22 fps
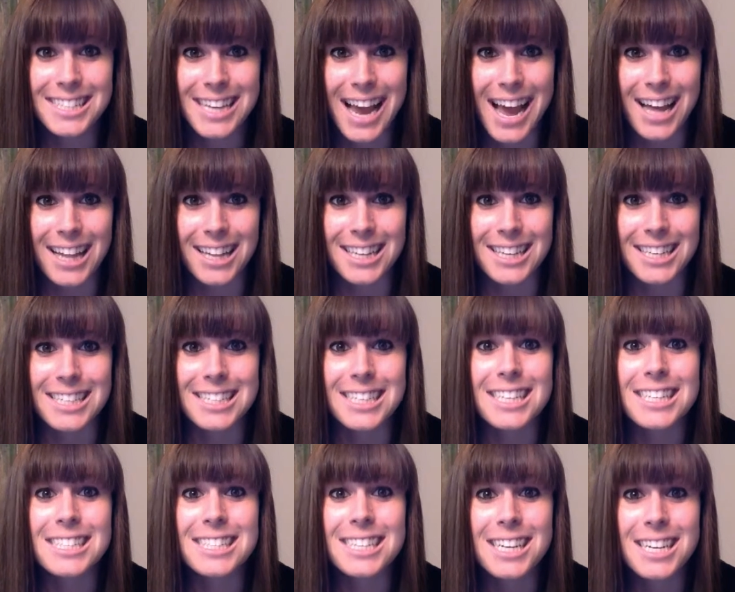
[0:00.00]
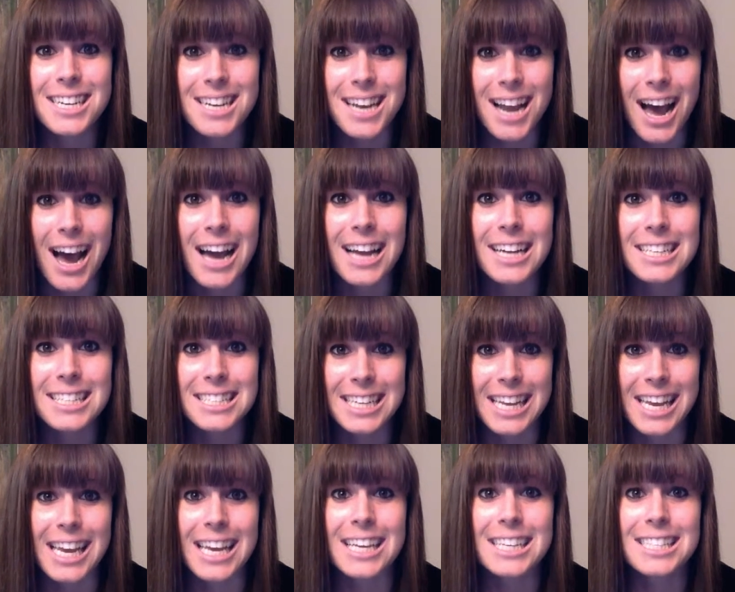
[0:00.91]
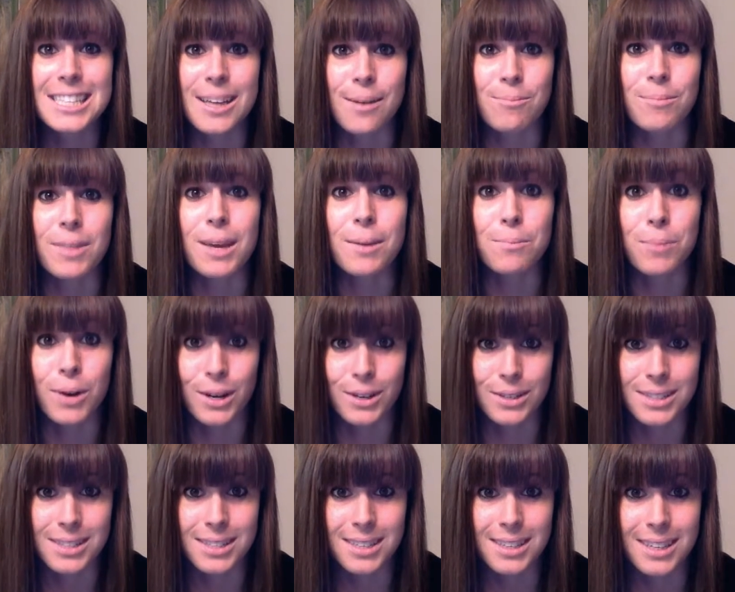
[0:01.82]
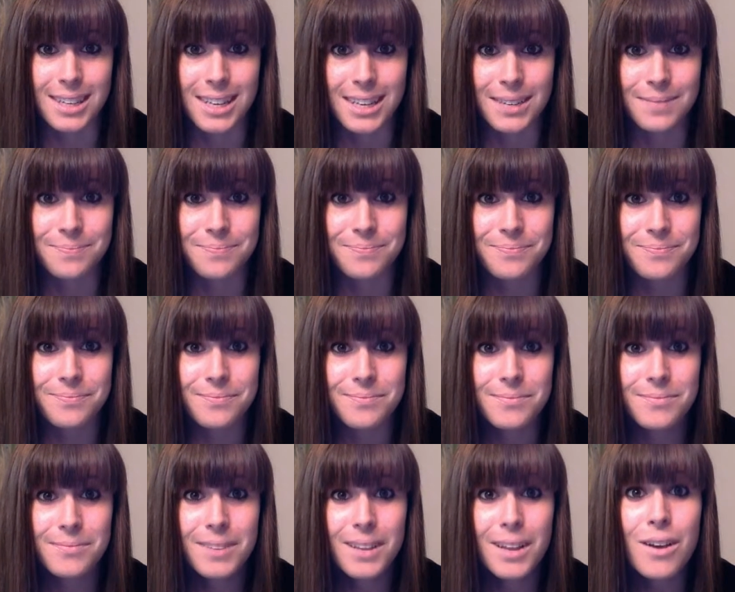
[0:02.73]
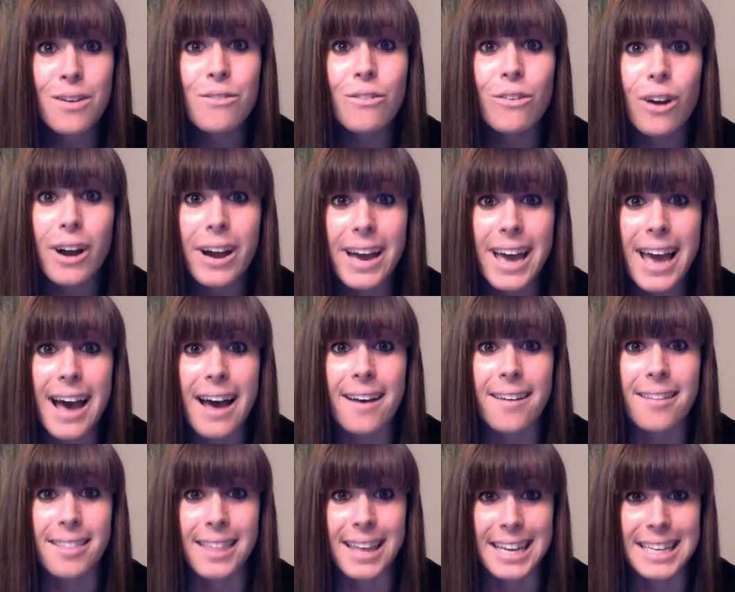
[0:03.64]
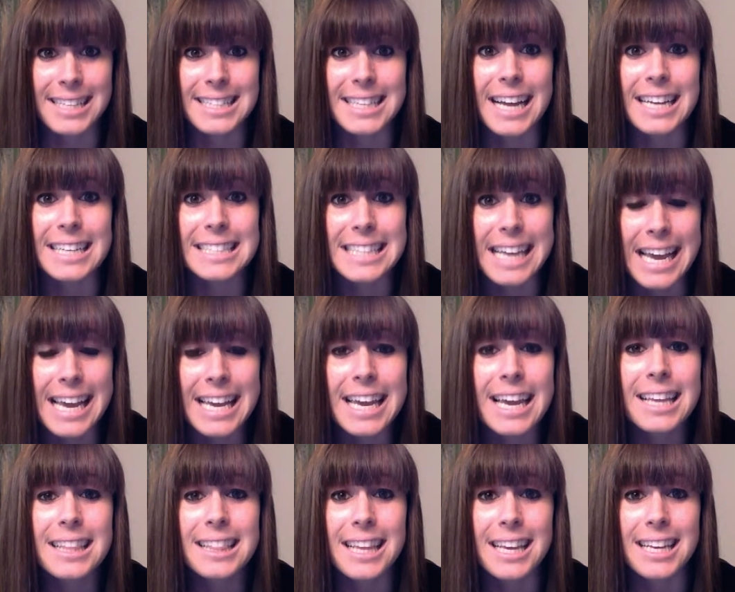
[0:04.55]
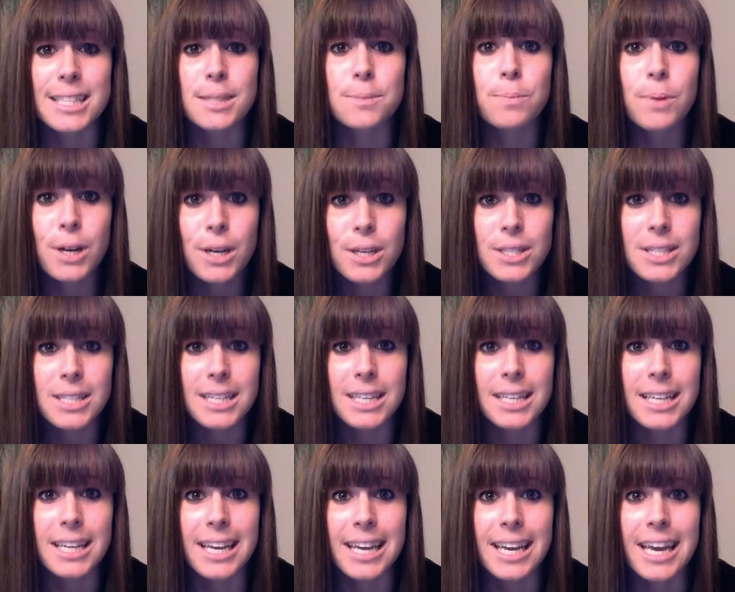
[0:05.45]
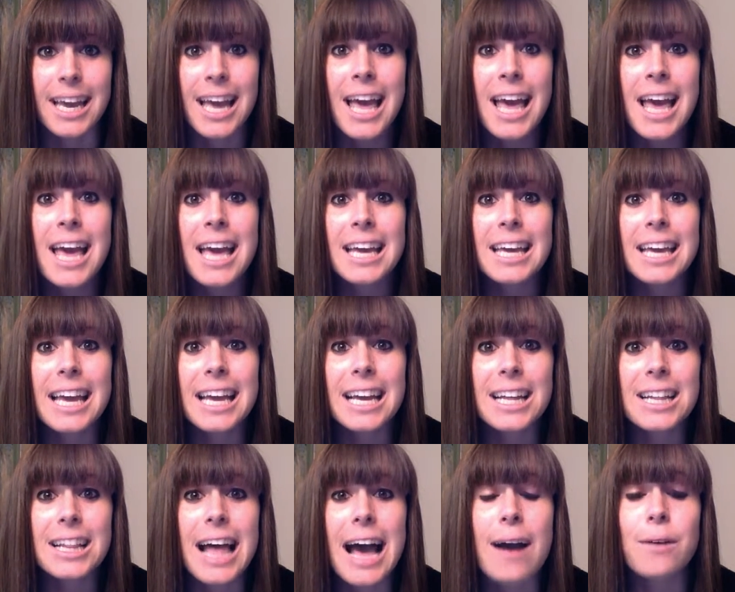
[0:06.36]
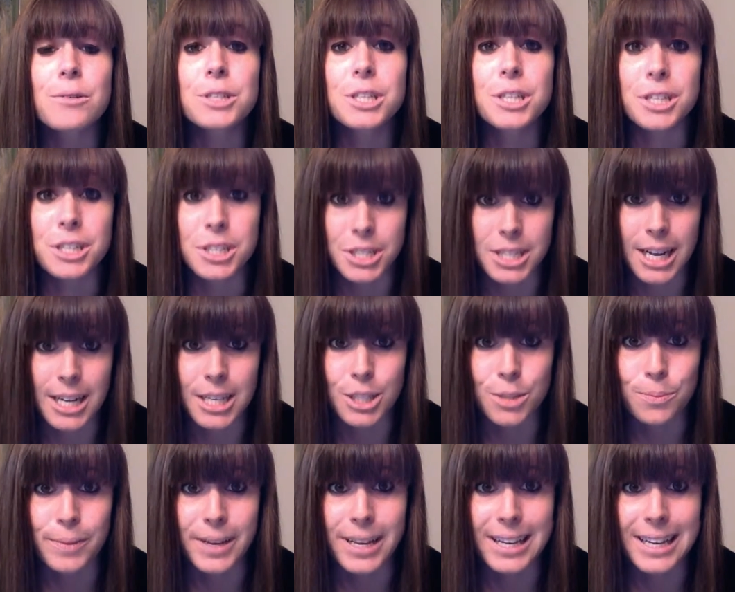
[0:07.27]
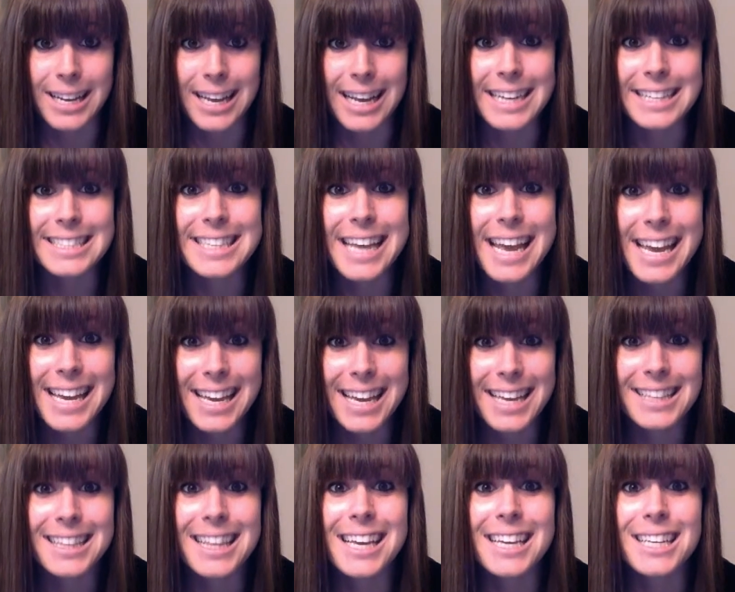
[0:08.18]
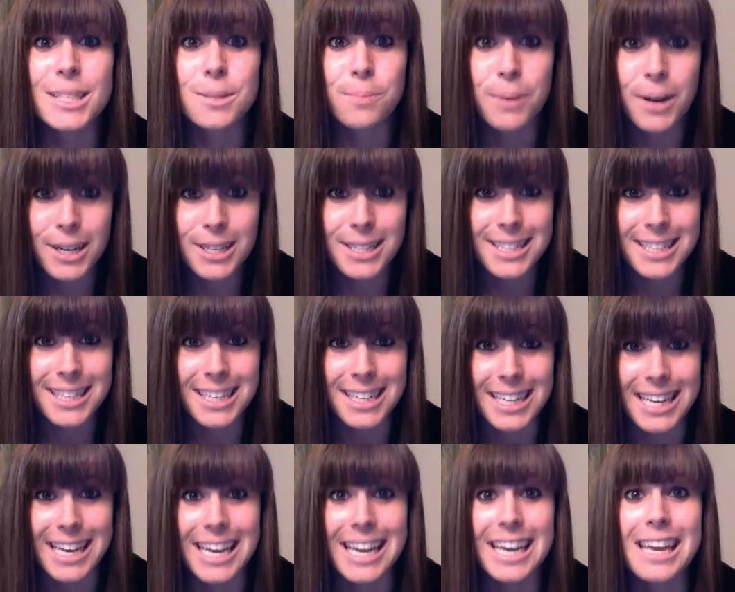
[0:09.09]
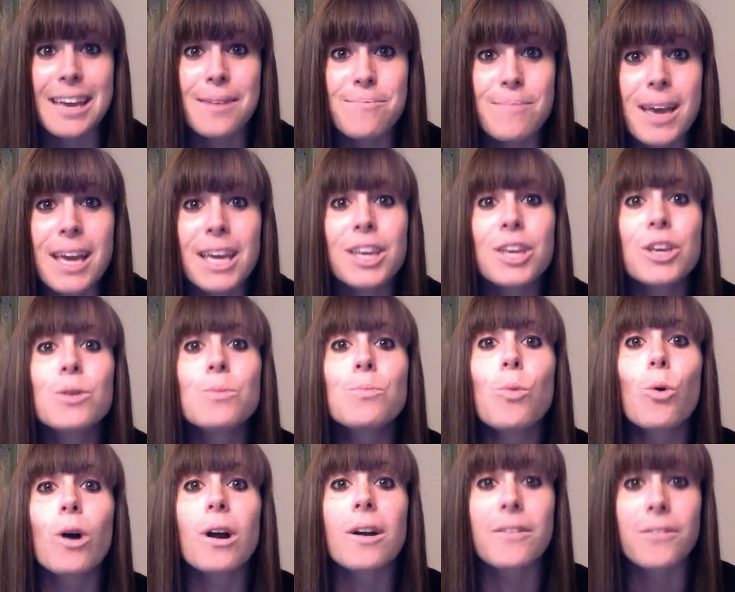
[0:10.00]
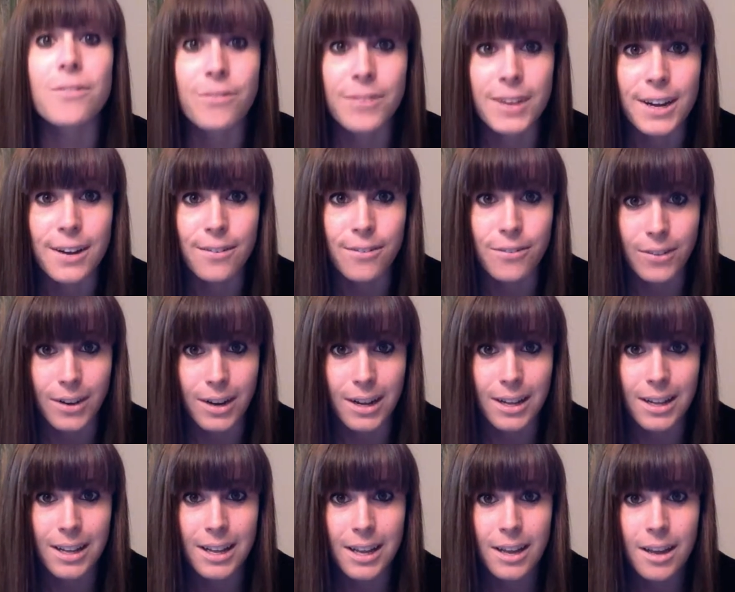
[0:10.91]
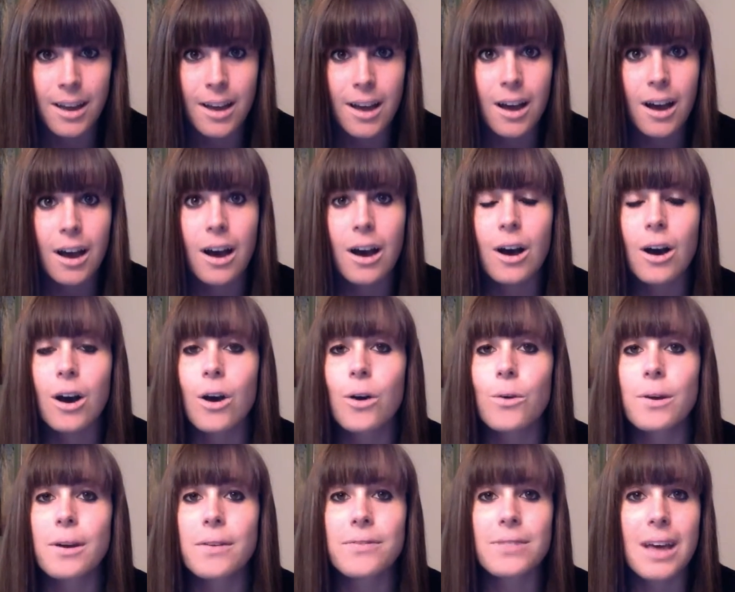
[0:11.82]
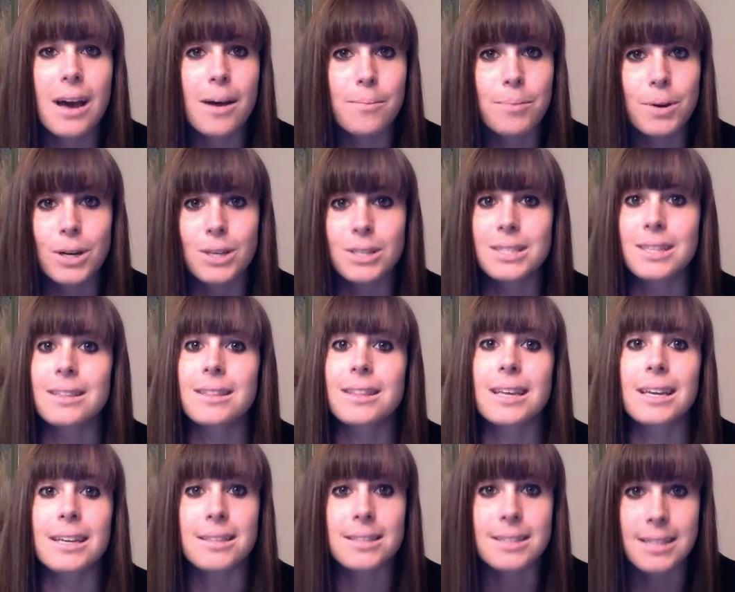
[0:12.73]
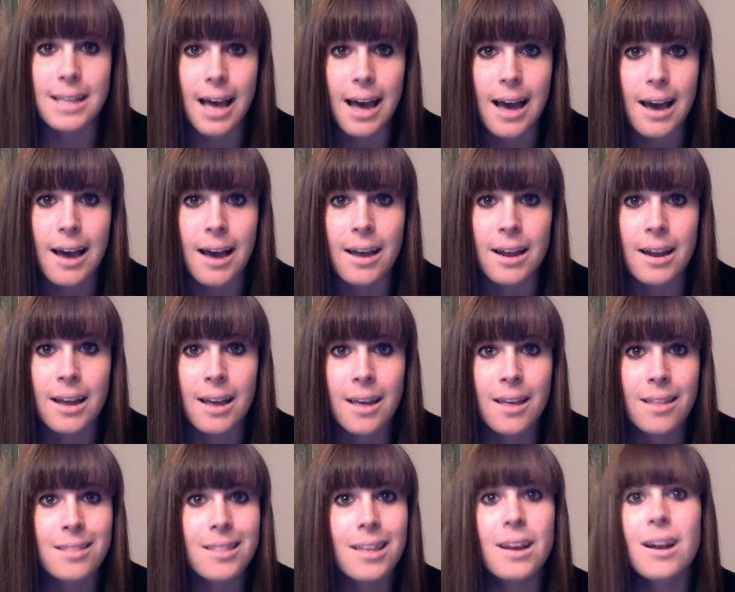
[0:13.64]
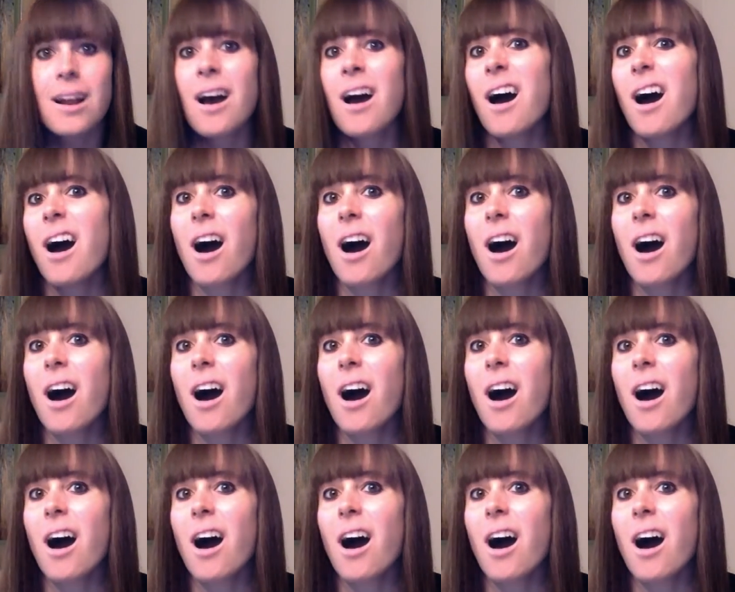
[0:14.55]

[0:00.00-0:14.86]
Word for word: challenge is to not take something personally. Royale thinks that taking things personally can cloud your judgment, and taking things personally can make you more fearful. Oh, if that person thinks that, then